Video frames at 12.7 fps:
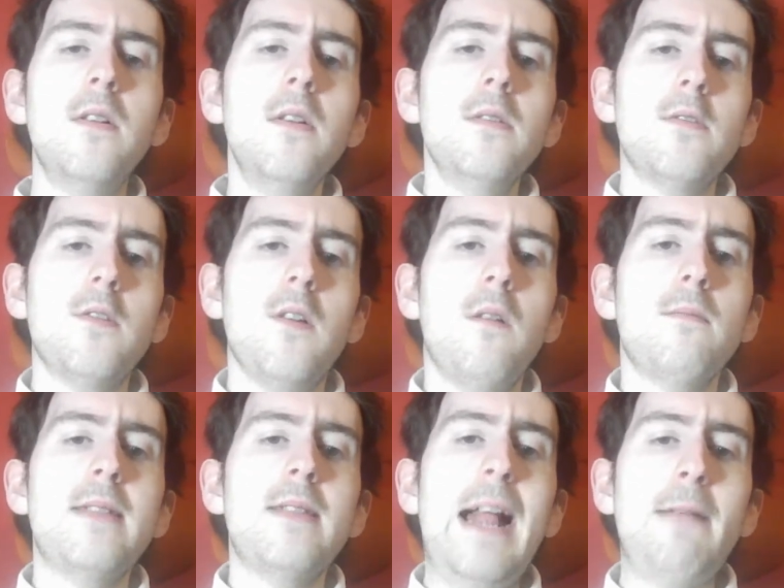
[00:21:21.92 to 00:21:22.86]
Sort
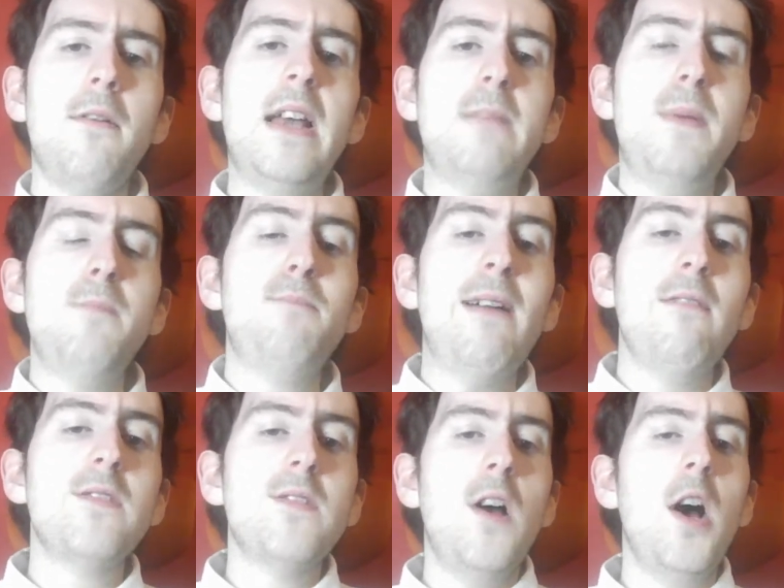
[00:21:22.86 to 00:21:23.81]
of, day why it's been
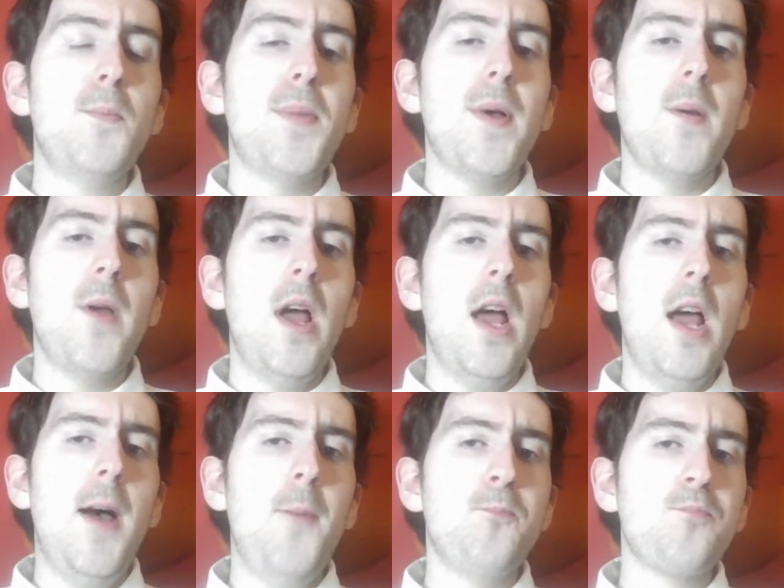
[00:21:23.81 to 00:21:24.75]
built up
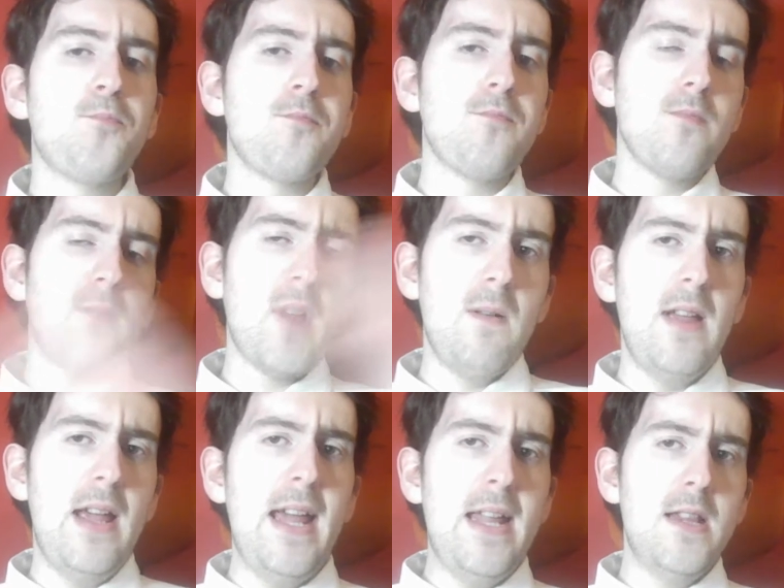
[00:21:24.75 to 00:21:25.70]

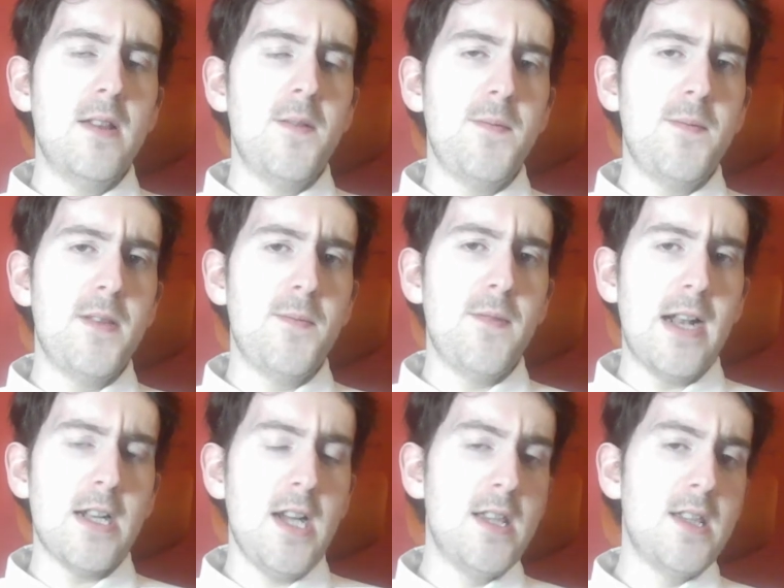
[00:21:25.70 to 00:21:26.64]
in the
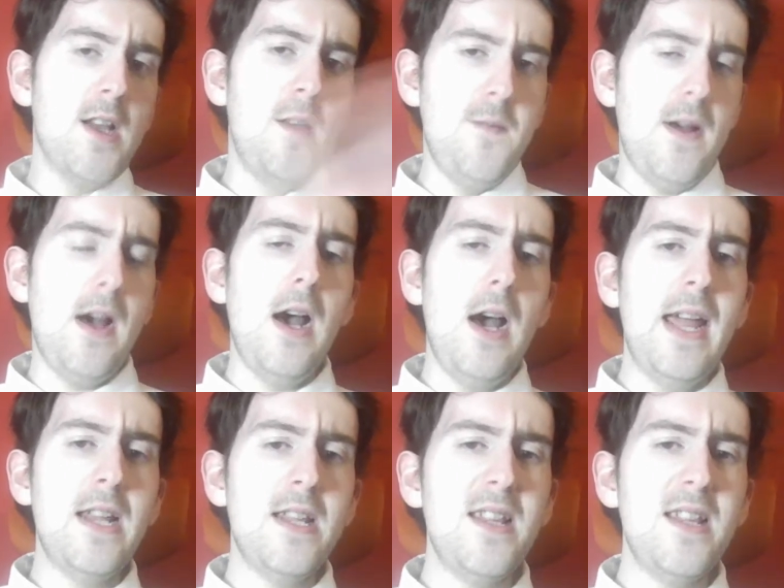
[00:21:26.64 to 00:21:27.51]
franchise so far.